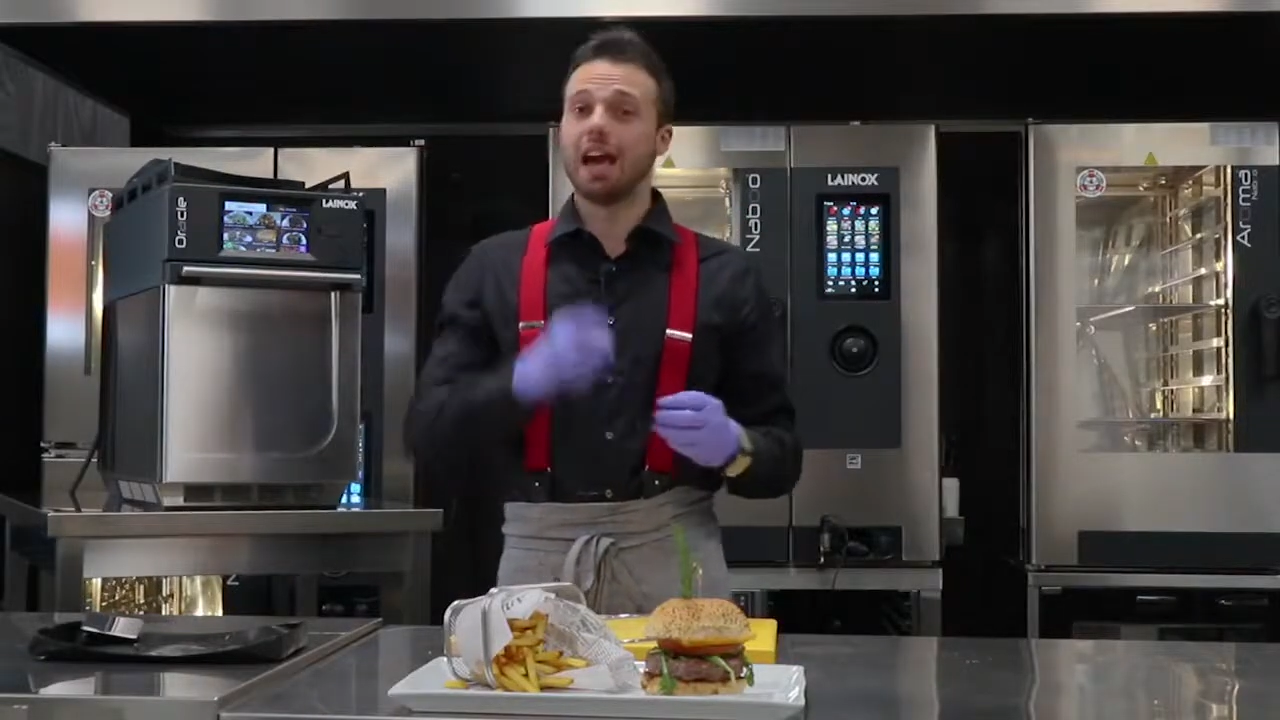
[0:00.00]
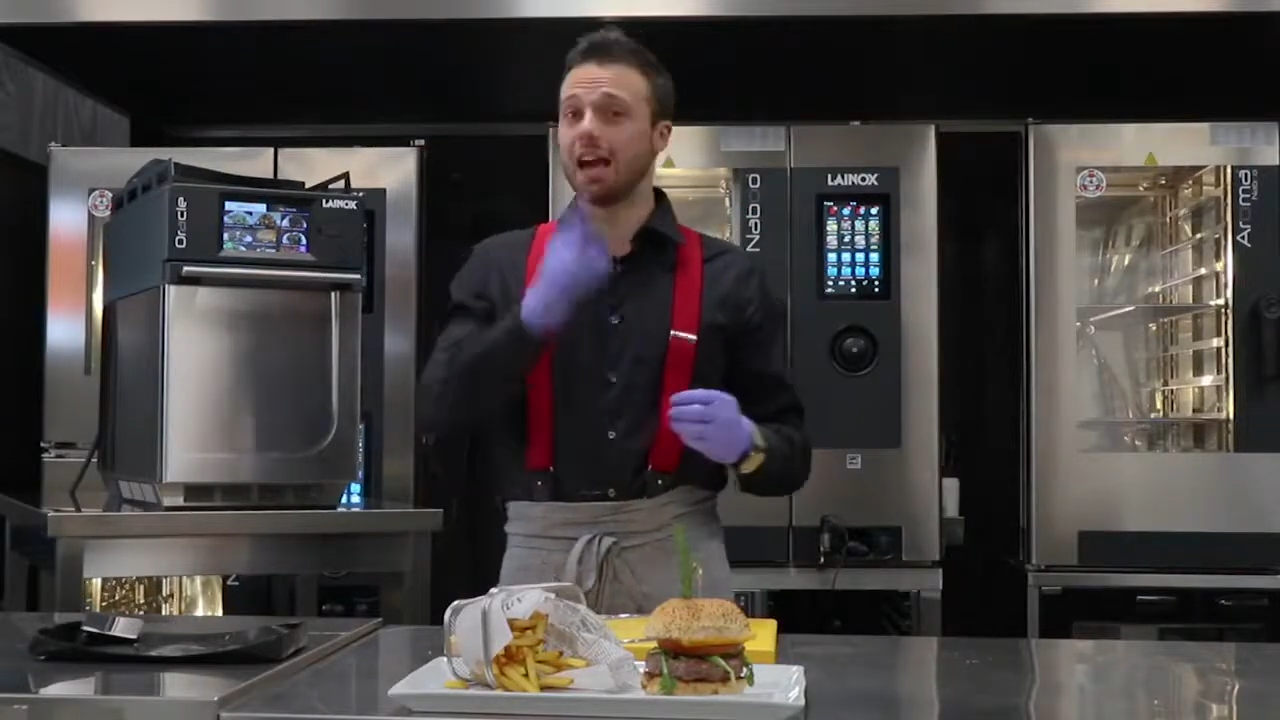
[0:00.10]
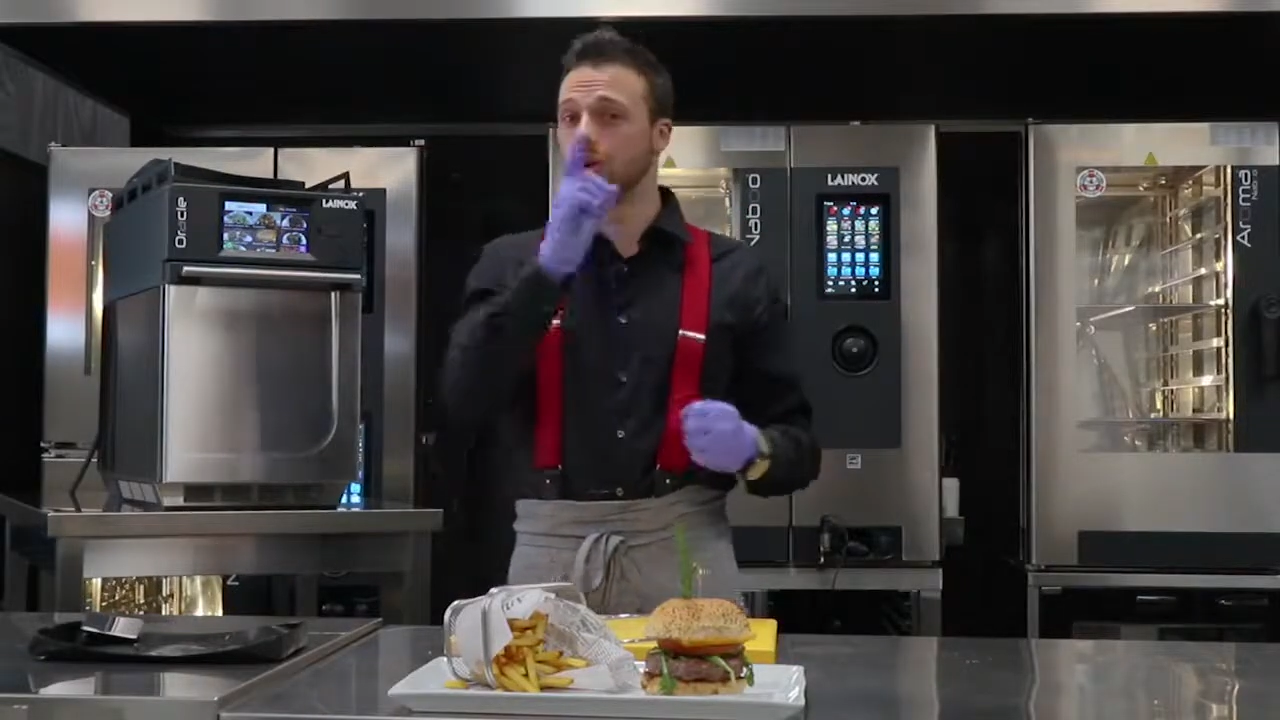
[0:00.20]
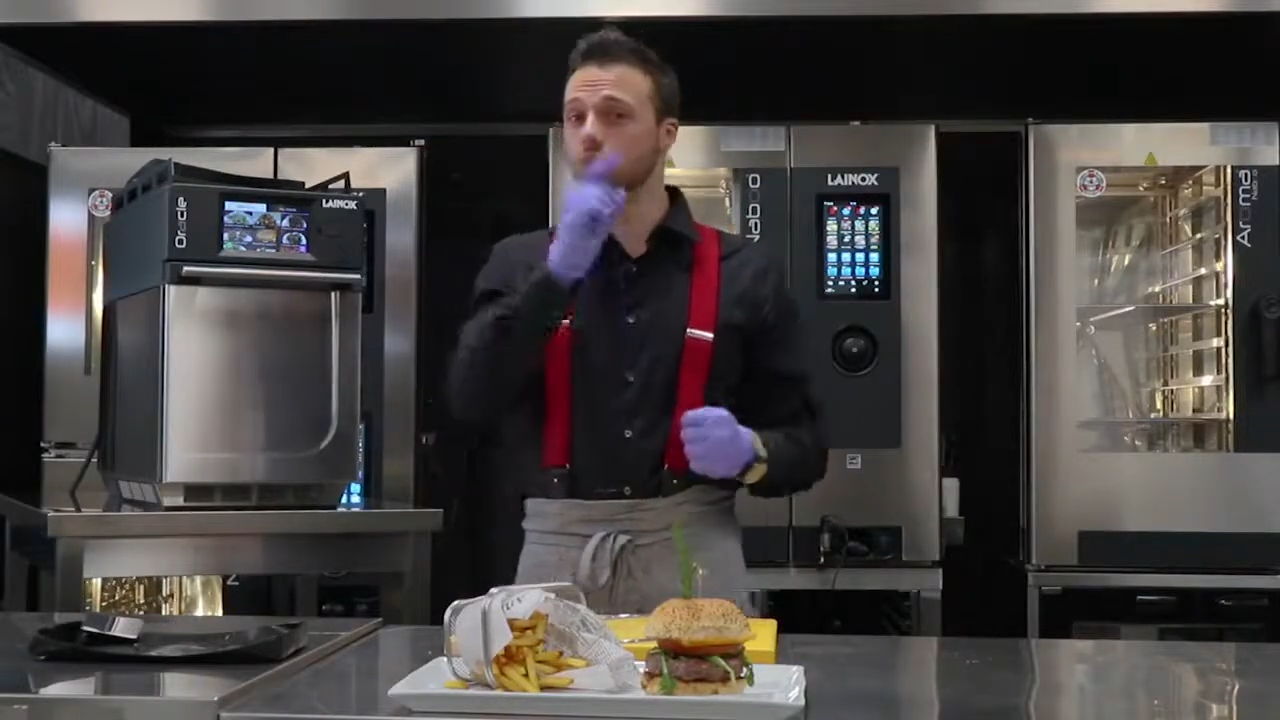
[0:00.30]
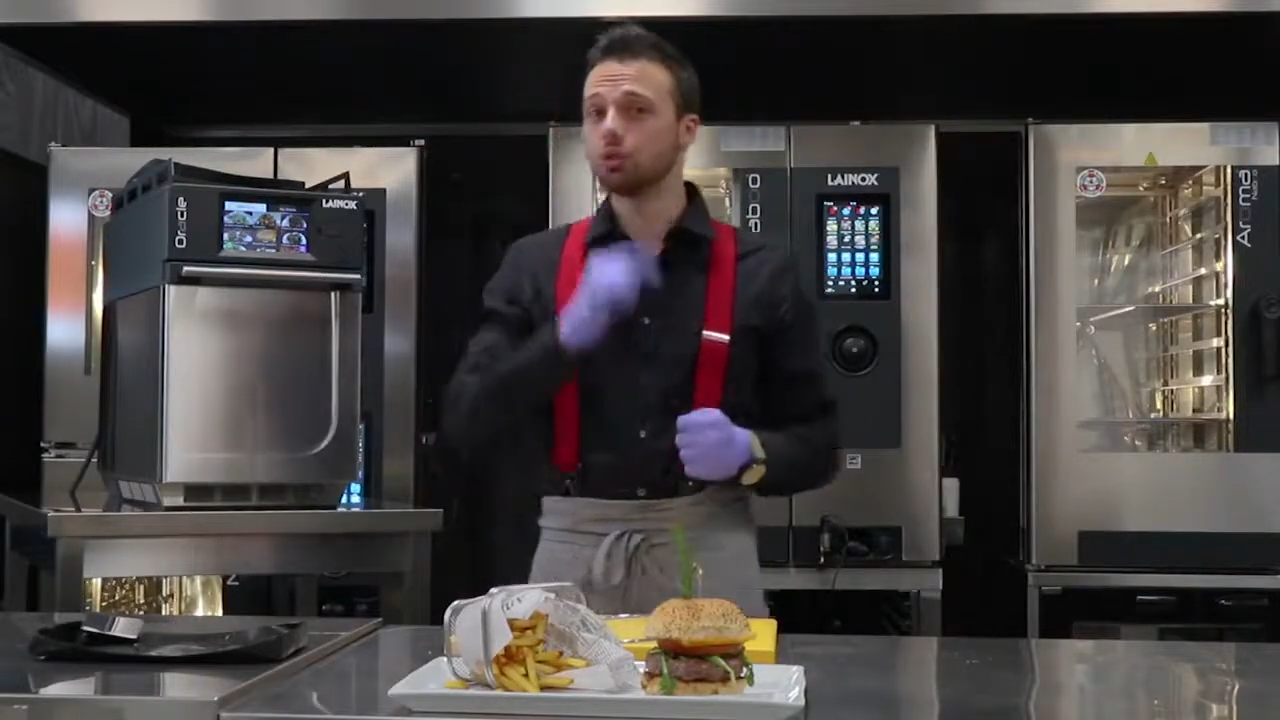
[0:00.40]

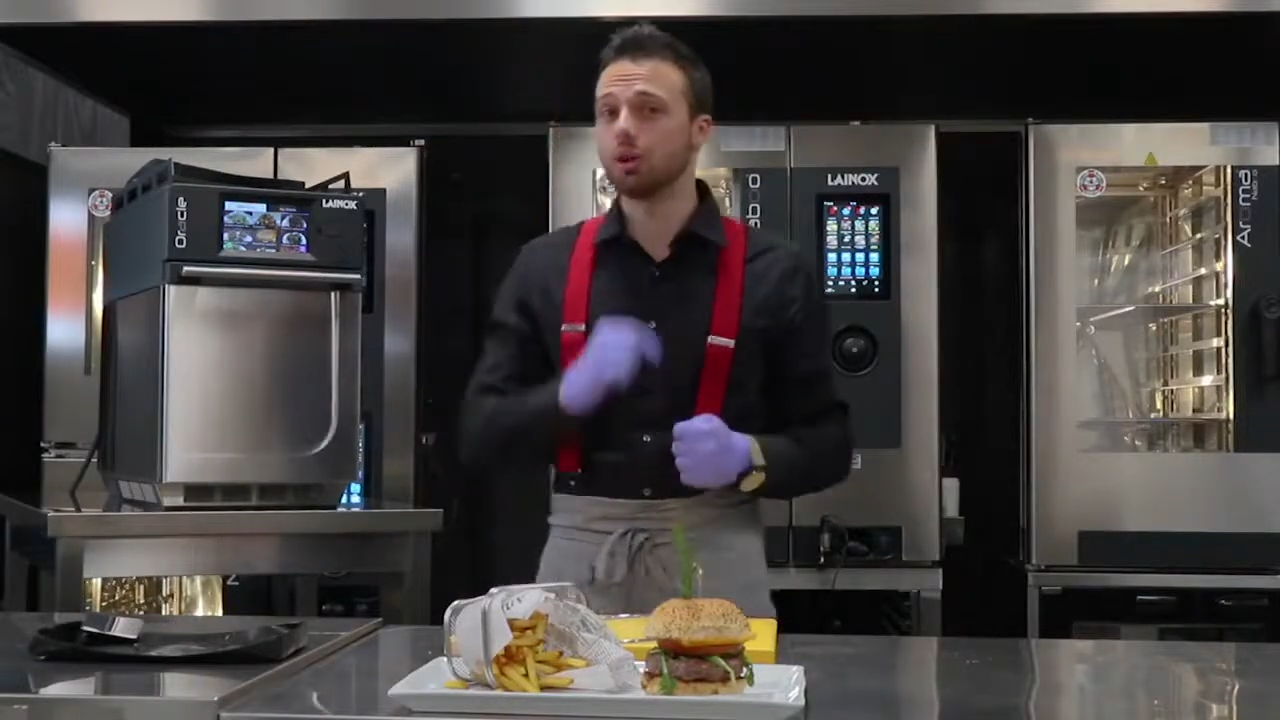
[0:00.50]
And also